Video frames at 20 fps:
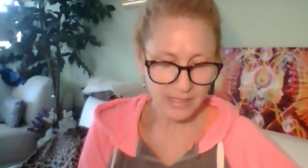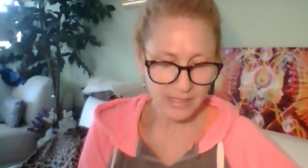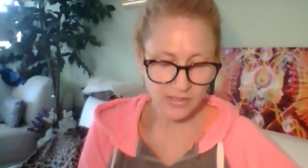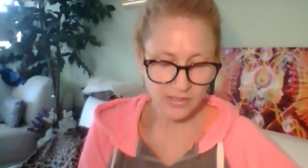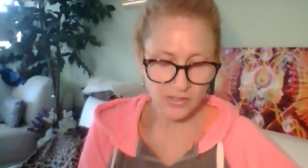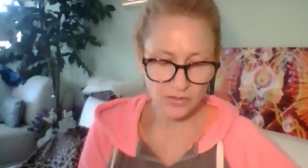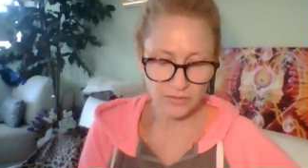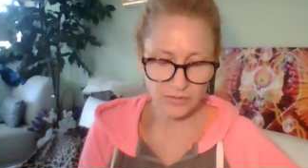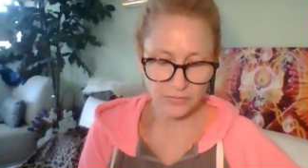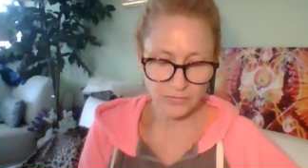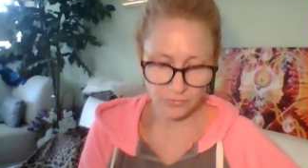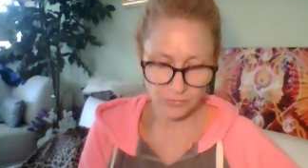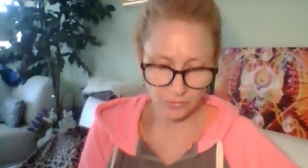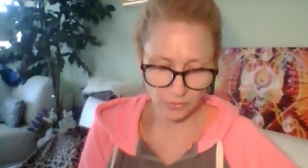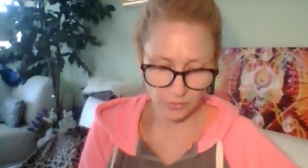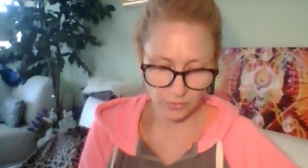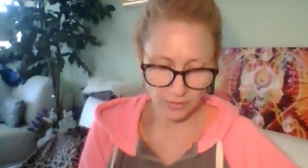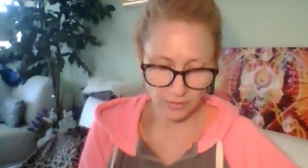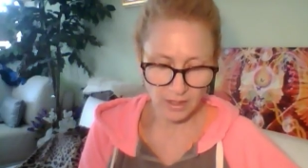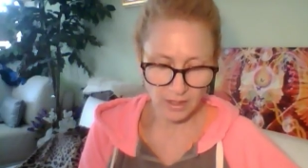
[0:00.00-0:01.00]
messenger of
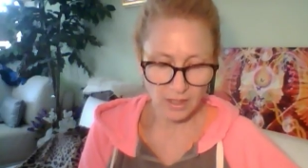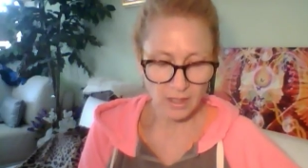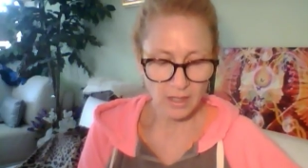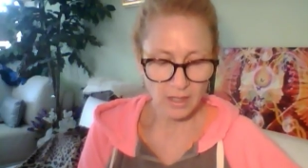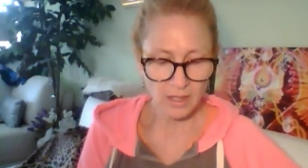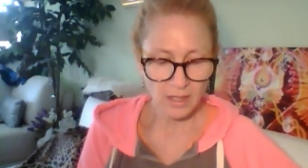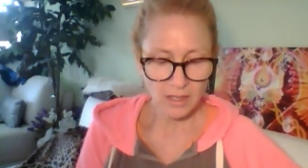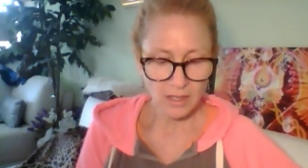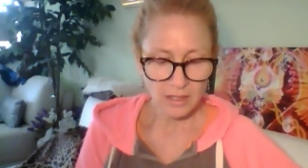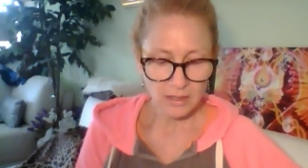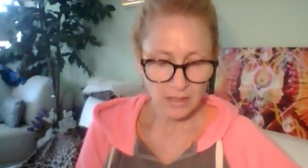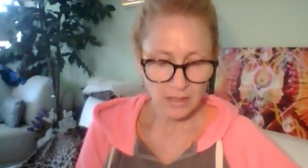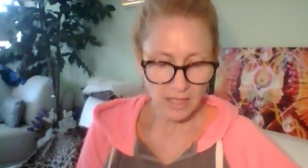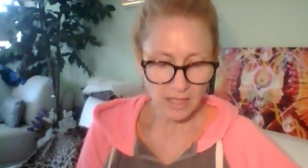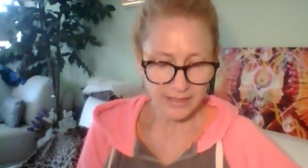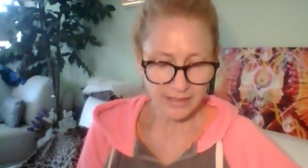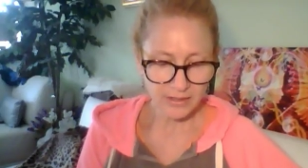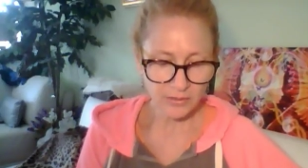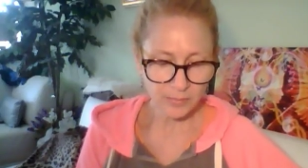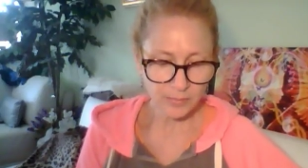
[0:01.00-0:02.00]
truth,
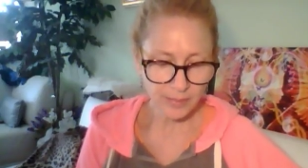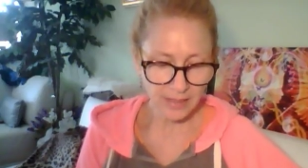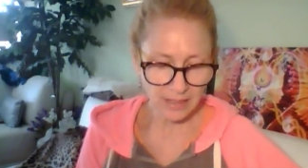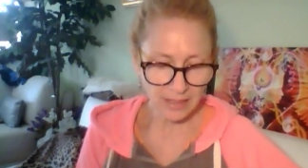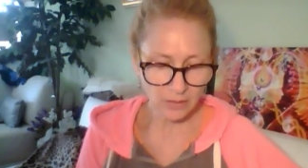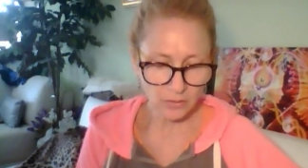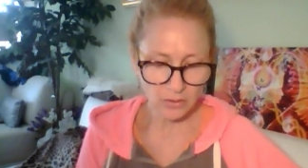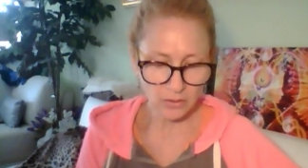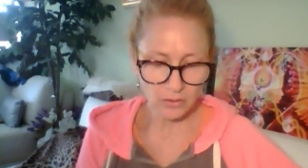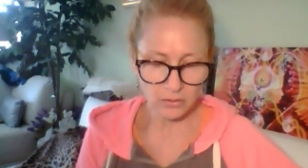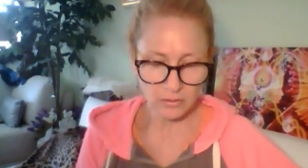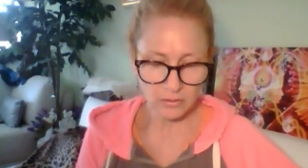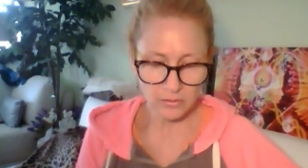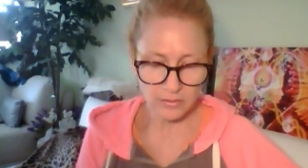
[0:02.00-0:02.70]
not in their power or